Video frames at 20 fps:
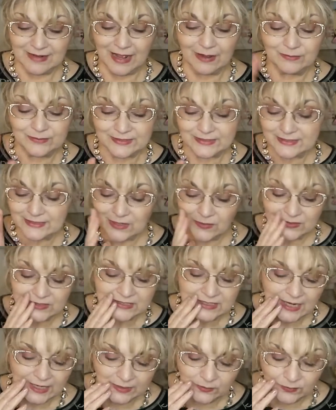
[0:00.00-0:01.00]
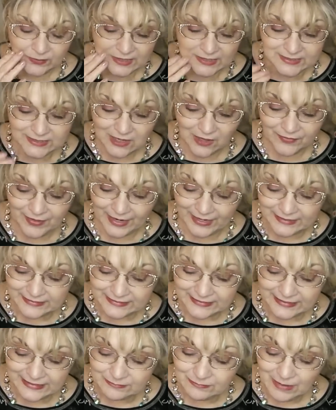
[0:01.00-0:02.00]
I was so excited when I saw that
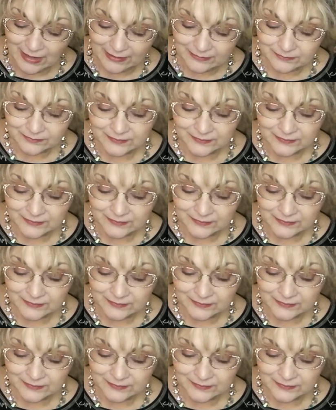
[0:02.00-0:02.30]
in my